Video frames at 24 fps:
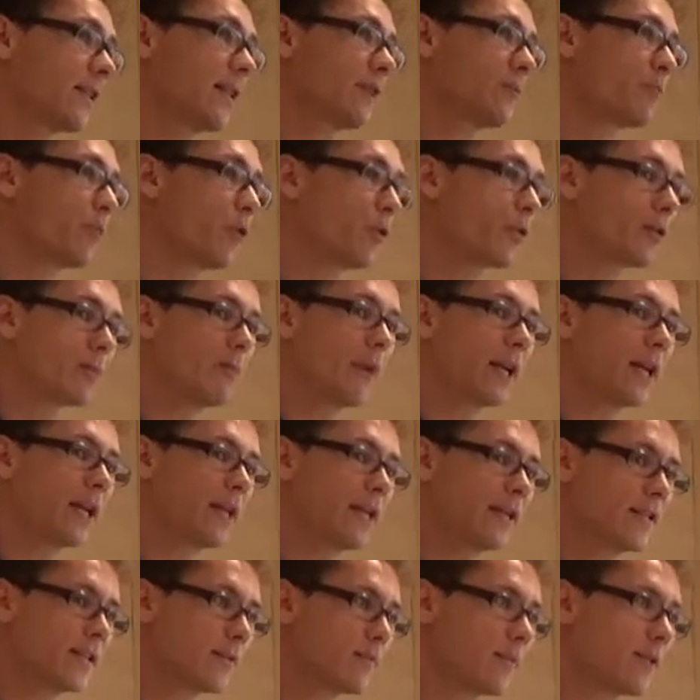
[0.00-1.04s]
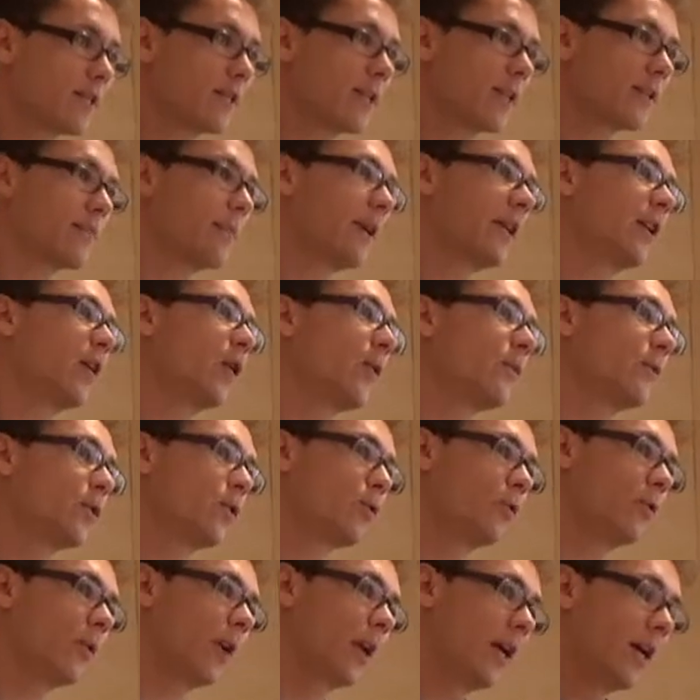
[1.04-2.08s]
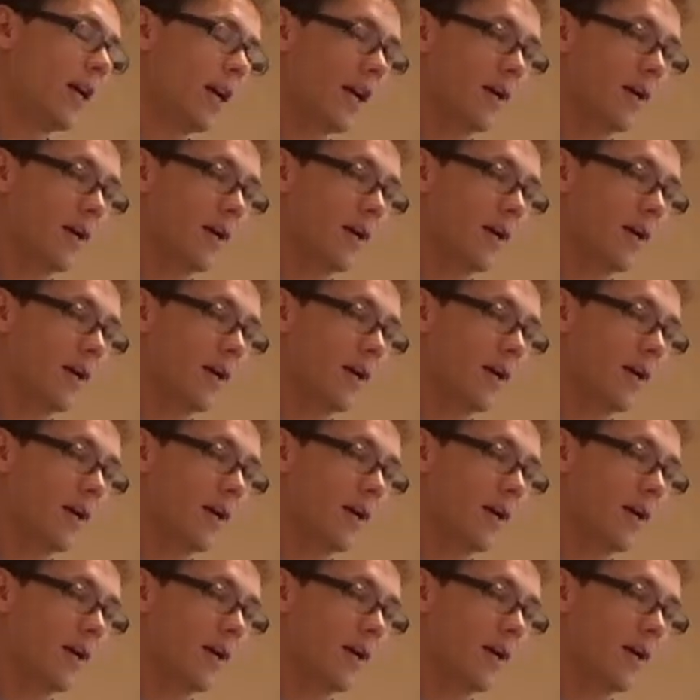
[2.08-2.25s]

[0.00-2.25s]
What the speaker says: dispute mechanisms that many of you,